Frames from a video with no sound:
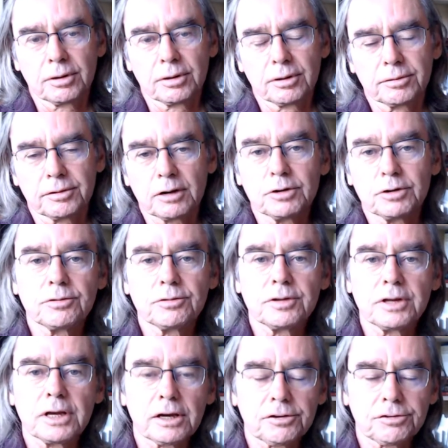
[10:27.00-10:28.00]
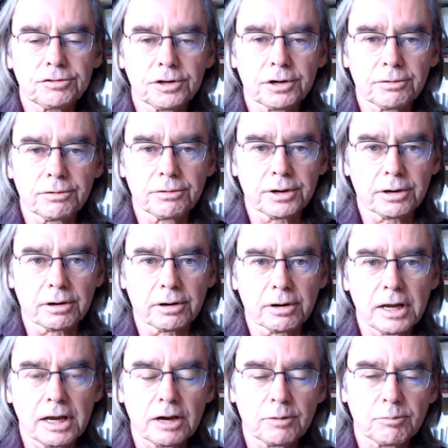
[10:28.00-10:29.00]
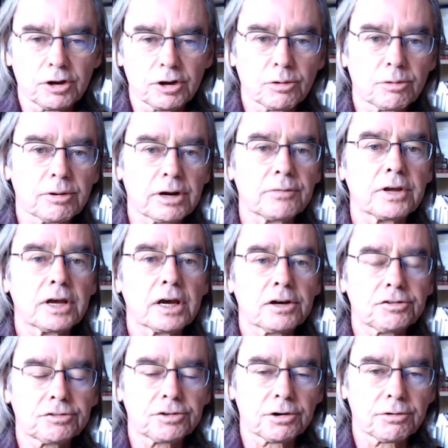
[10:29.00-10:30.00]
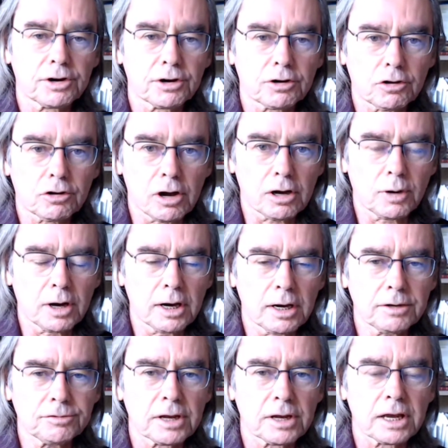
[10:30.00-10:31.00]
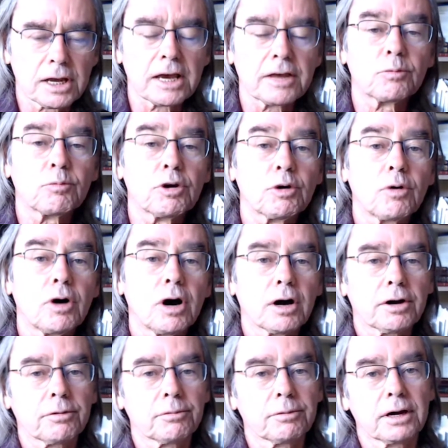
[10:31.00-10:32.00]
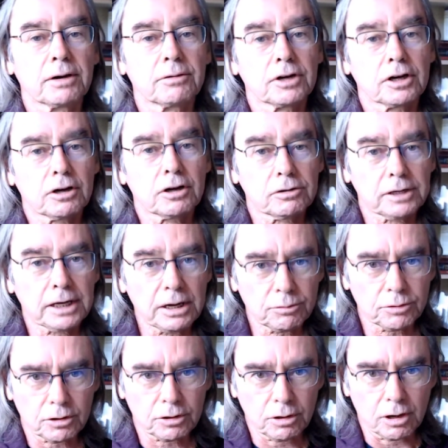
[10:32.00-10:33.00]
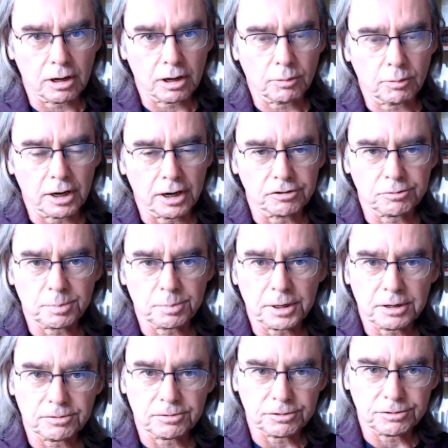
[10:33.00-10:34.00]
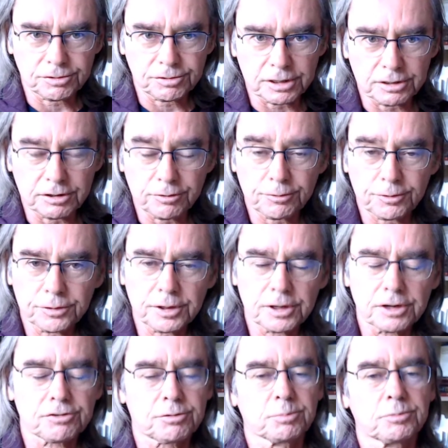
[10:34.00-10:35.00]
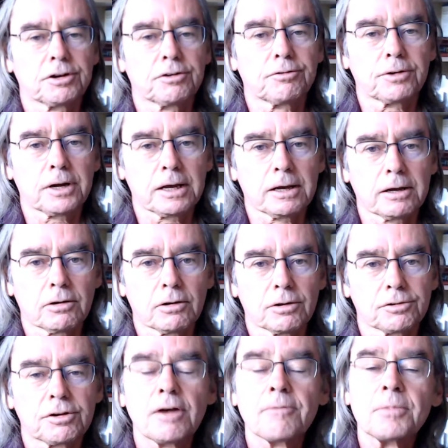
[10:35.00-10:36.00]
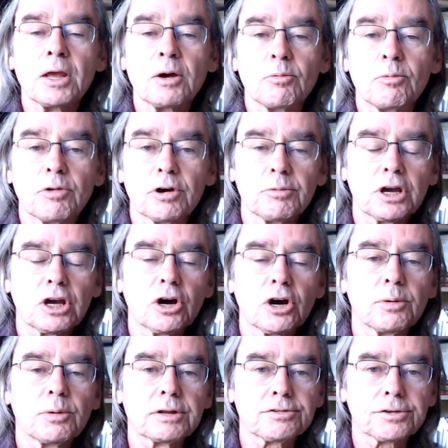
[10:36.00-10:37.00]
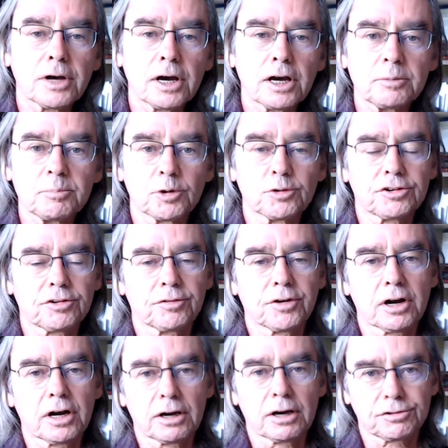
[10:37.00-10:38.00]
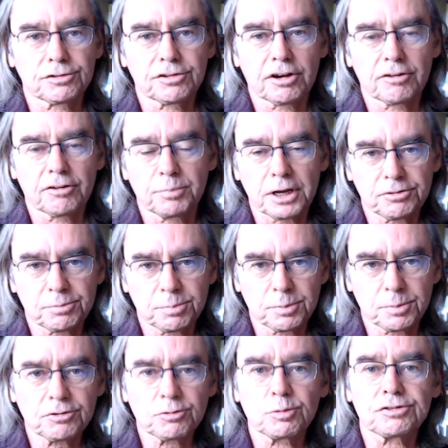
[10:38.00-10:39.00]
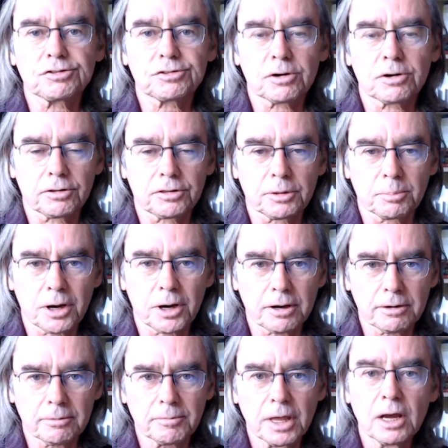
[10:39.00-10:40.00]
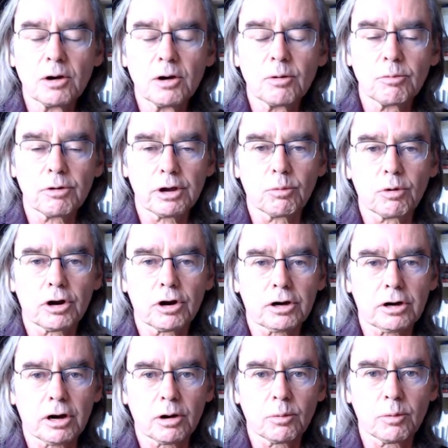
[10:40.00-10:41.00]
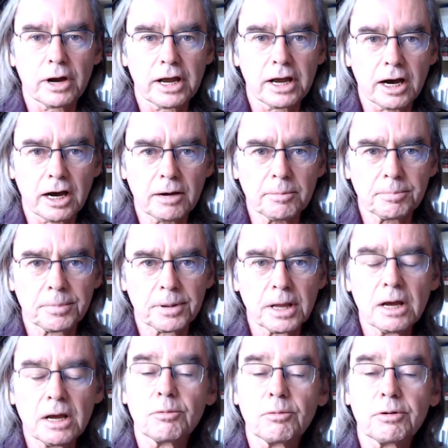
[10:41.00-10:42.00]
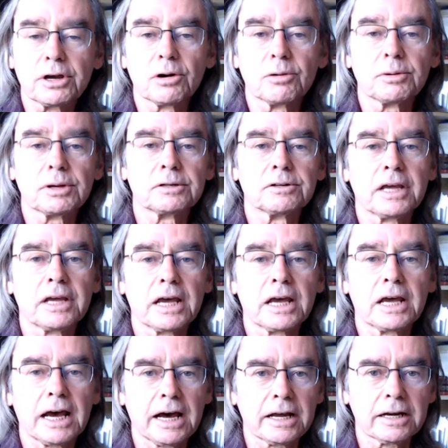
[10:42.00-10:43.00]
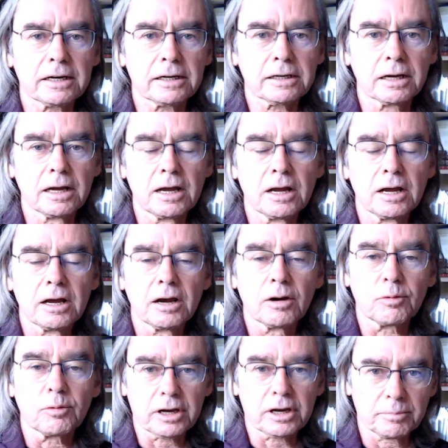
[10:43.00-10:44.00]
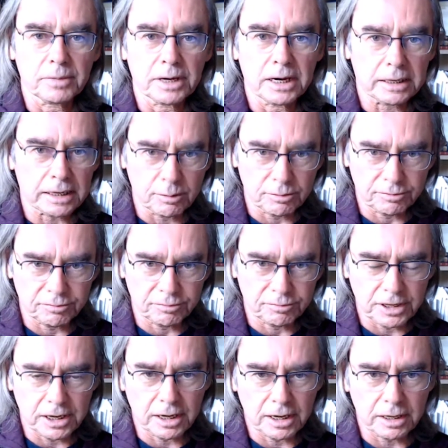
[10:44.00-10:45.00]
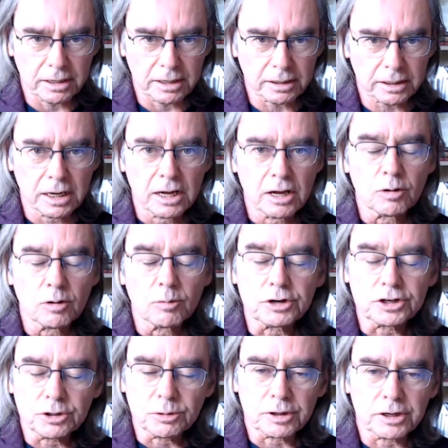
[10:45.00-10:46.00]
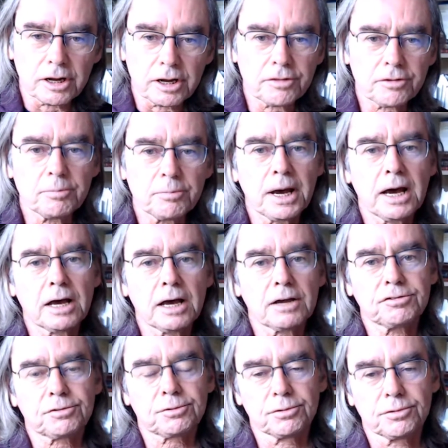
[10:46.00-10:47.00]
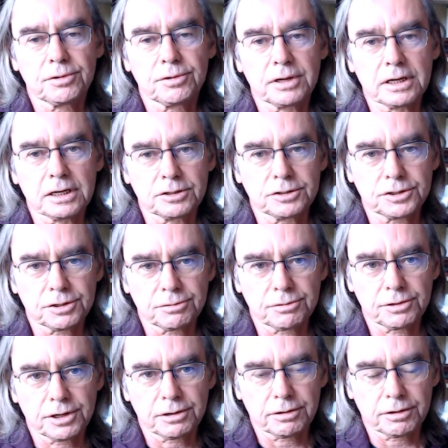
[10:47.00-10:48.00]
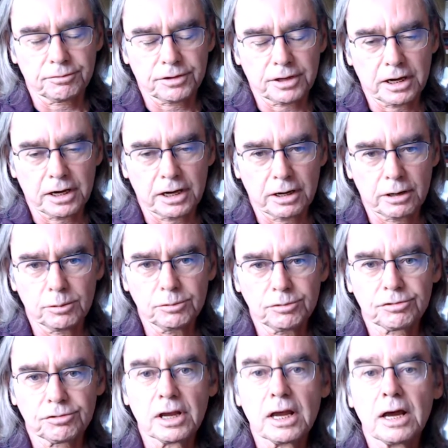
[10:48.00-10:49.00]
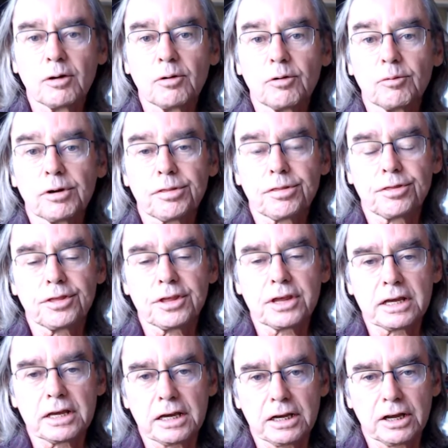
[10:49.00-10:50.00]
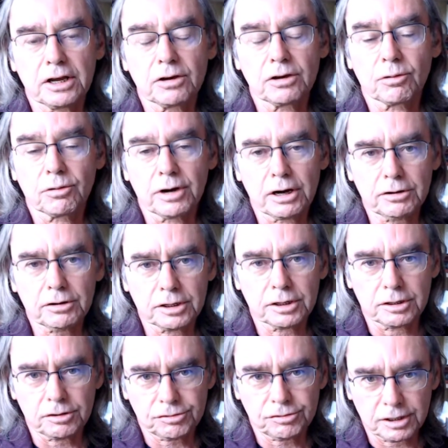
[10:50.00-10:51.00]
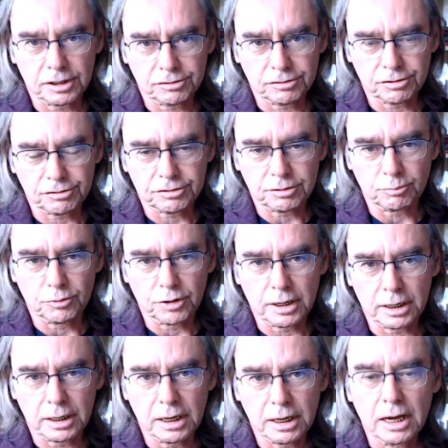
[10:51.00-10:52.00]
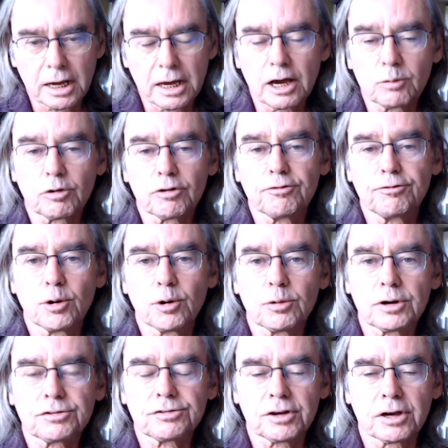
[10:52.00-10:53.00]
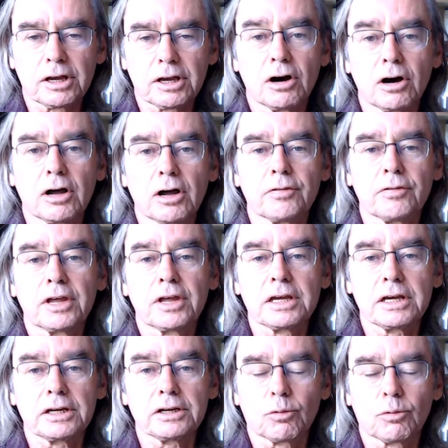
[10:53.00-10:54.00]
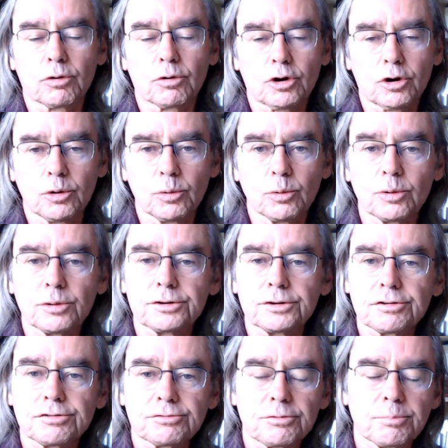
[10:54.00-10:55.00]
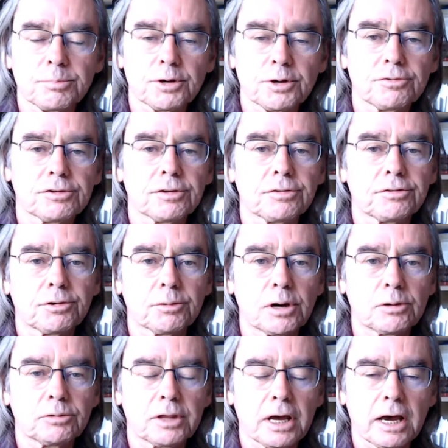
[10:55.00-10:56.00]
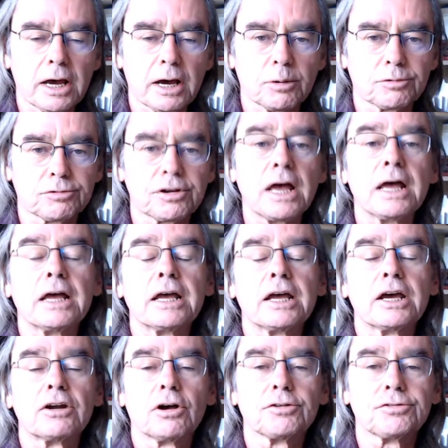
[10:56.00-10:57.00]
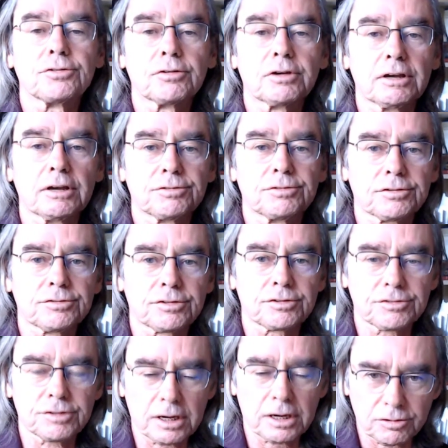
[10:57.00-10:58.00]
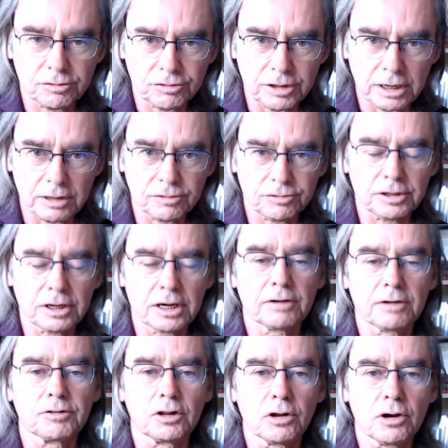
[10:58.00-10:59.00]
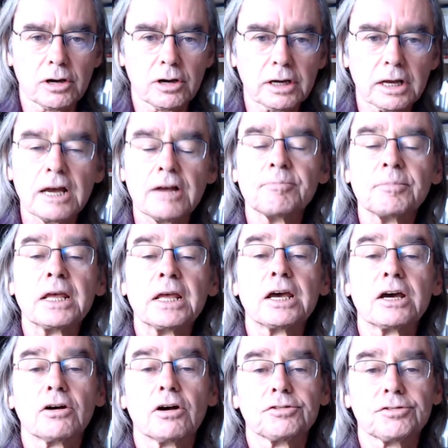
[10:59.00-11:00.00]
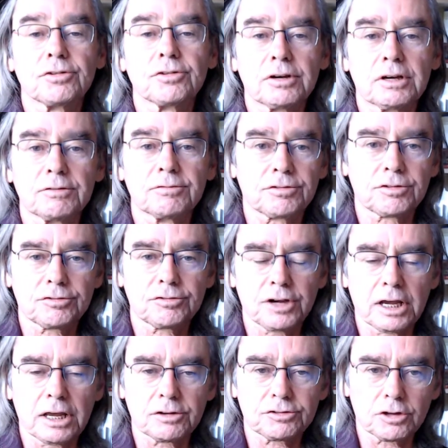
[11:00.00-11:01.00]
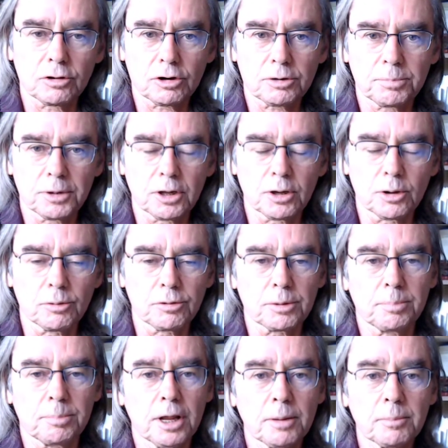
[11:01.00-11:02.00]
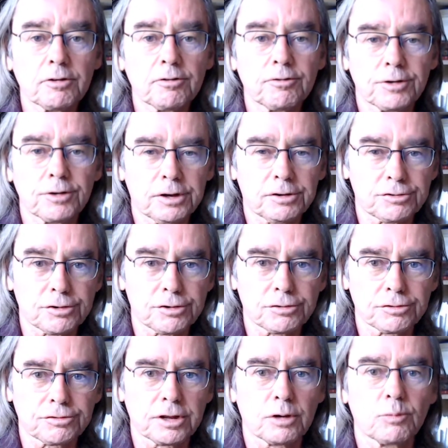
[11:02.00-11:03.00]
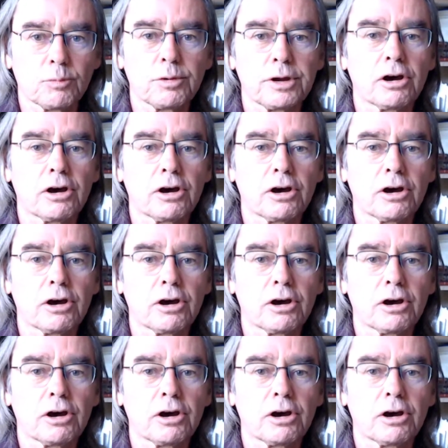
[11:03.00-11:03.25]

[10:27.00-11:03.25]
then we do the exterior, and we go around the exterior clockwise, and then we walk around it counterclockwise because you see different things from different angles. When we go inside, most of our houses have basements. We start at the bottom, we work our way up, we go into the attic, we come back out of the attic, we do another pass through the interior of the house with the heating or air conditioning system running, and we're focusing on the heat or cool distribution throughout the house. It also gives us a second chance to have a look. It also gives us a chance to look below the plumbing fixtures that we